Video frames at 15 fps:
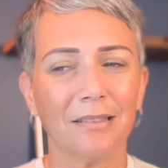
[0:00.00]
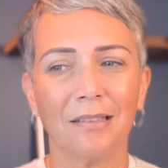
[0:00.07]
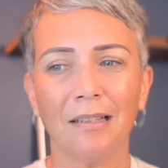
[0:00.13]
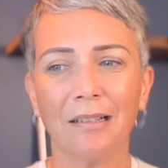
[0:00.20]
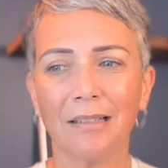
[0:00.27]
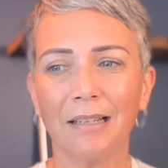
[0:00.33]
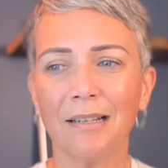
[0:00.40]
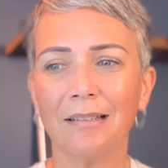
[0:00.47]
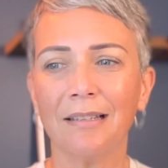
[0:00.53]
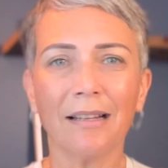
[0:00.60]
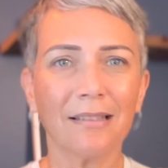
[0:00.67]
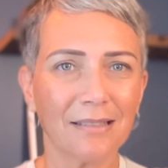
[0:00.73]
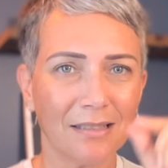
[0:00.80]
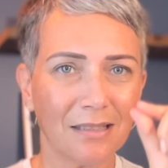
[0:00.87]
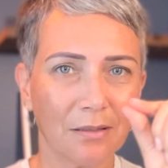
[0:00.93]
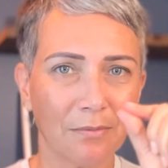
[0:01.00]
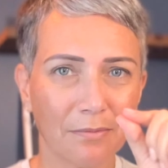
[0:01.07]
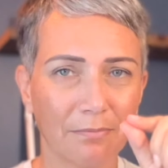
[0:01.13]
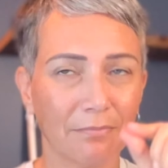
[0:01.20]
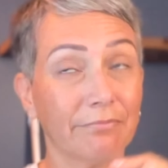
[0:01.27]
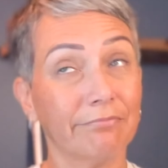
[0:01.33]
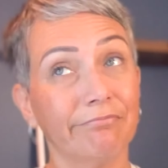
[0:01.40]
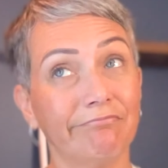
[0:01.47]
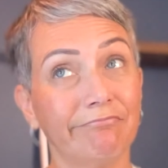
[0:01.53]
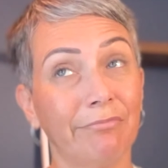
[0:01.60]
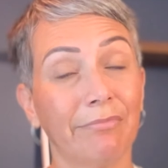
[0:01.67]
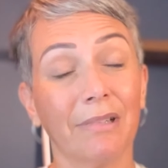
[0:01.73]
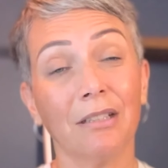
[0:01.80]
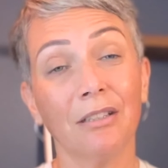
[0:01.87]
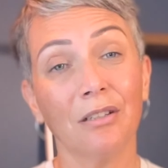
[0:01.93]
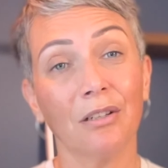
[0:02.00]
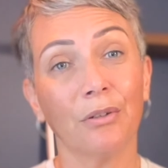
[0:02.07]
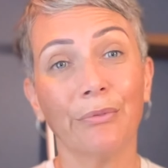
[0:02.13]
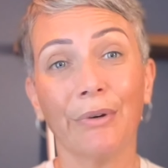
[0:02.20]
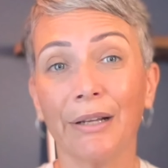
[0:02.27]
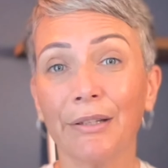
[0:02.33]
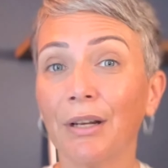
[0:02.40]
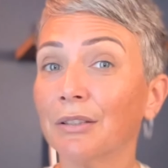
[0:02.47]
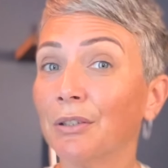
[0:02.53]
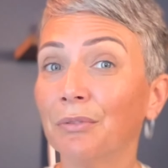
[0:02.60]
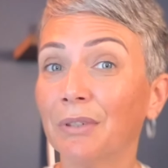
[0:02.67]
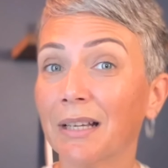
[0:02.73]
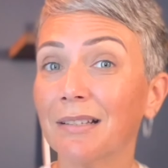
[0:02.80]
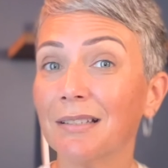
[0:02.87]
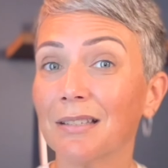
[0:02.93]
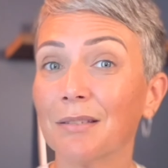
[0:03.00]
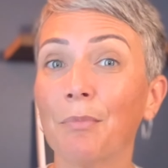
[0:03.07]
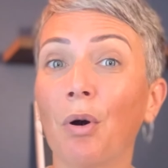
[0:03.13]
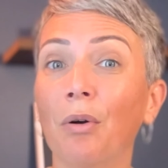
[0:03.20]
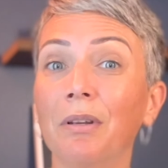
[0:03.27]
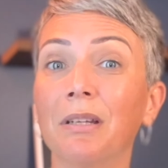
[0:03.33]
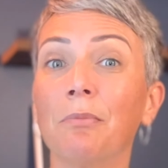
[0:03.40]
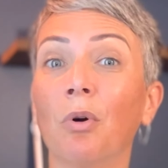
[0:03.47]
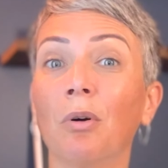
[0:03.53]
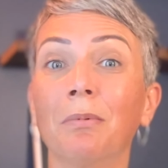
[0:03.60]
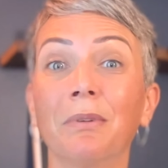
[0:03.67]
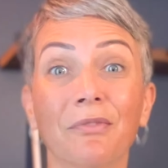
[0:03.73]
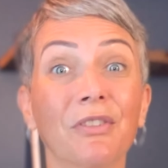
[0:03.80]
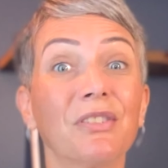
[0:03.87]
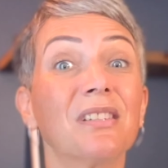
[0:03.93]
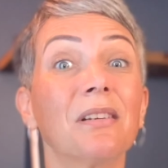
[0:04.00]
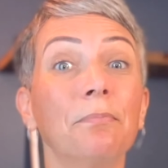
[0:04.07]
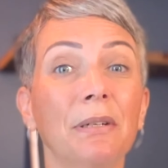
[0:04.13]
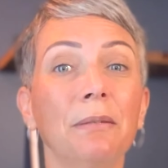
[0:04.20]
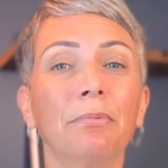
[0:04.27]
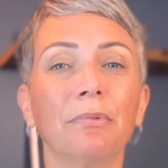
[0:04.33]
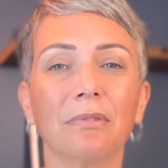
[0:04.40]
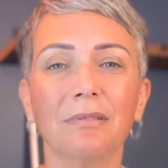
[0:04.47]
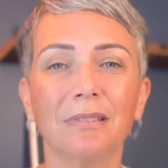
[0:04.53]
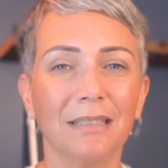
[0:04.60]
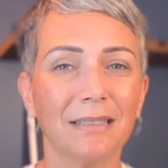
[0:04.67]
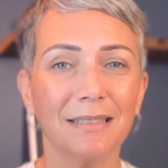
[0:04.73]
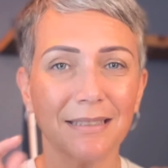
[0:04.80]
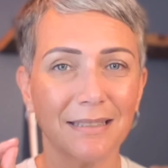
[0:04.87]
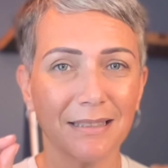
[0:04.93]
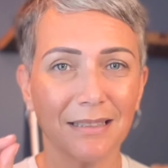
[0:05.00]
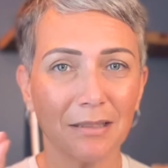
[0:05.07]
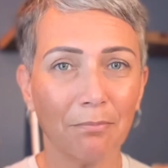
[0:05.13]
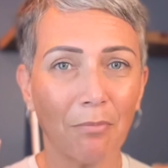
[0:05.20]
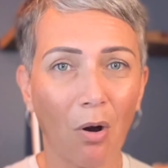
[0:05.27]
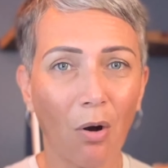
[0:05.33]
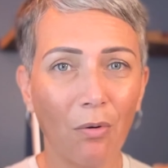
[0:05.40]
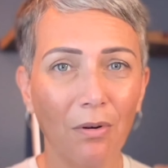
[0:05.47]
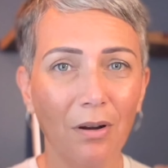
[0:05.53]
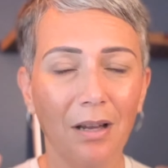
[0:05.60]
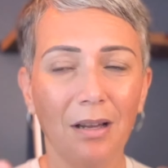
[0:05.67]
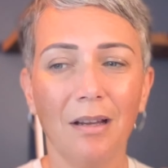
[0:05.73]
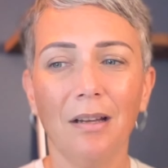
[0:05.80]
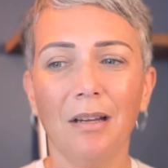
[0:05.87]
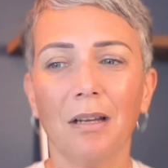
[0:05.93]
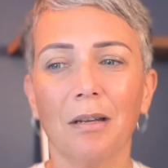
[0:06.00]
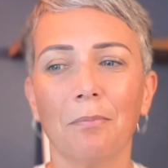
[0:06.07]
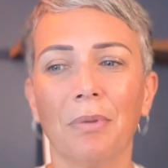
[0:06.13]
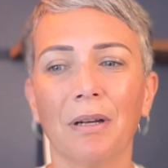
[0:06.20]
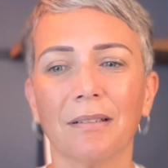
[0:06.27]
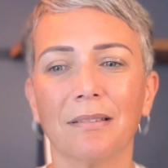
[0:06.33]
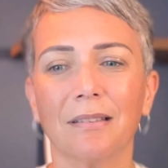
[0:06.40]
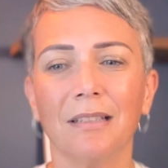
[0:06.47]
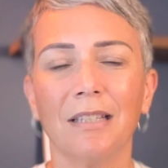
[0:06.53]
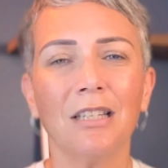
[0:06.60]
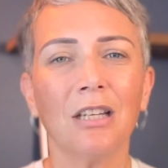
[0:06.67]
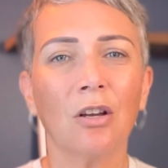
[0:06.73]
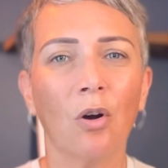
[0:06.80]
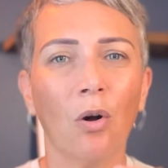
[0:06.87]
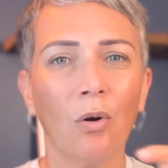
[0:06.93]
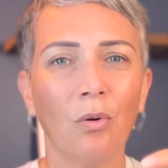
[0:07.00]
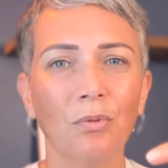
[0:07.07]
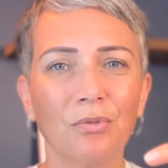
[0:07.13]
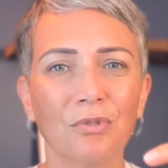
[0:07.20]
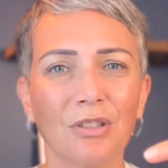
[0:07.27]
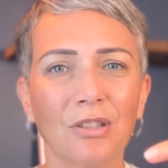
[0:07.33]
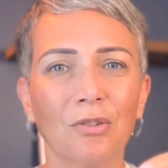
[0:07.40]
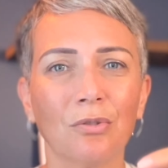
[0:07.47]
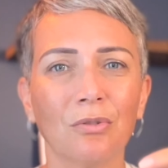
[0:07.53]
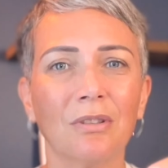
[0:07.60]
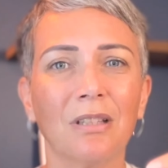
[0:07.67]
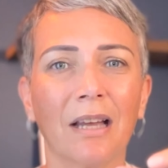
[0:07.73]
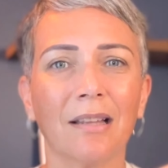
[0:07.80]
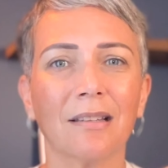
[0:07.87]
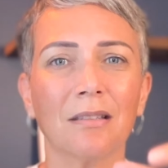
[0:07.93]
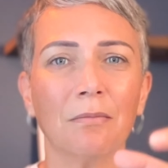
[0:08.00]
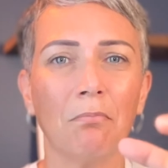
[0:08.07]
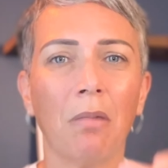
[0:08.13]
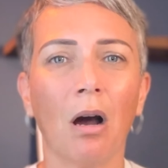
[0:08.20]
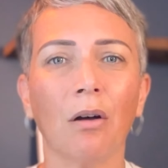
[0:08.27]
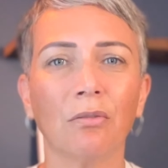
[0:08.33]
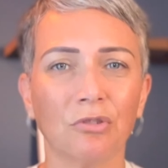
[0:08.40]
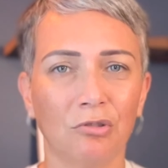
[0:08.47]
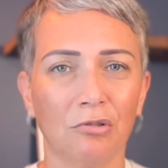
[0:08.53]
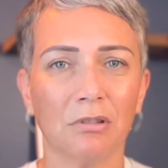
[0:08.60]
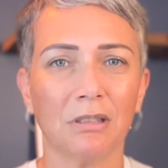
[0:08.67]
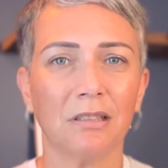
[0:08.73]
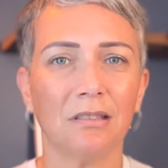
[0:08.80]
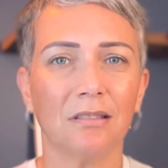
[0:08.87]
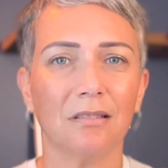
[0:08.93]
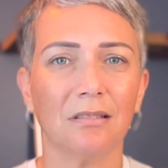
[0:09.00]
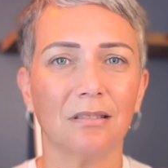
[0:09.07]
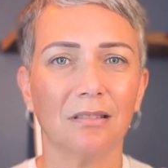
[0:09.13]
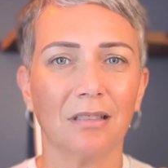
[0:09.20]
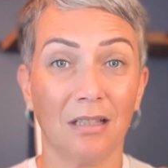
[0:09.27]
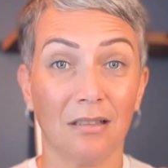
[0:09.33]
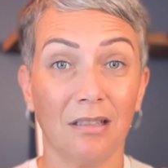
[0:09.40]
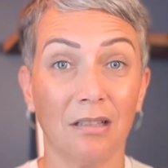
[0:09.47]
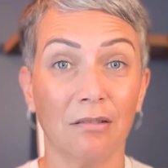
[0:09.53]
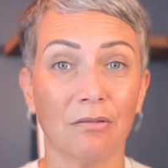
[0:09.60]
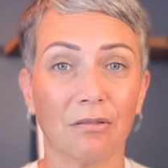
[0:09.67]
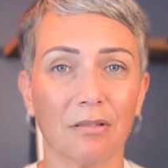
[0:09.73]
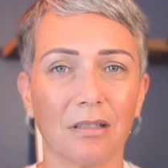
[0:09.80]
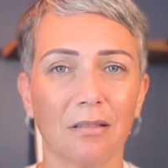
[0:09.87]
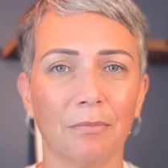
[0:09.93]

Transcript: And I think that's I don't know, I don't think it's small anymore, but for some people this is small, but it goes into that boundary category.